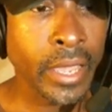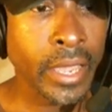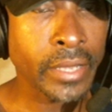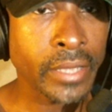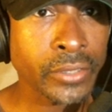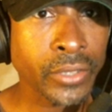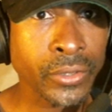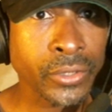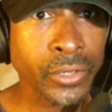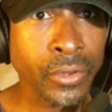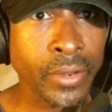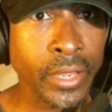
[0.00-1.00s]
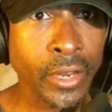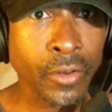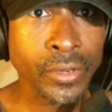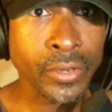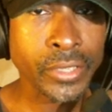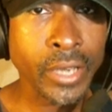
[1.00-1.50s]
and that's also
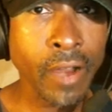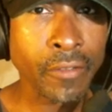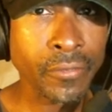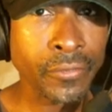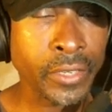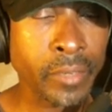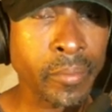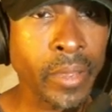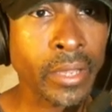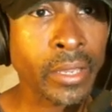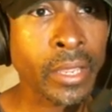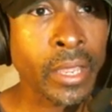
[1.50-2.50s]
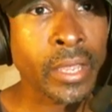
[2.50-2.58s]
increasing our feedback.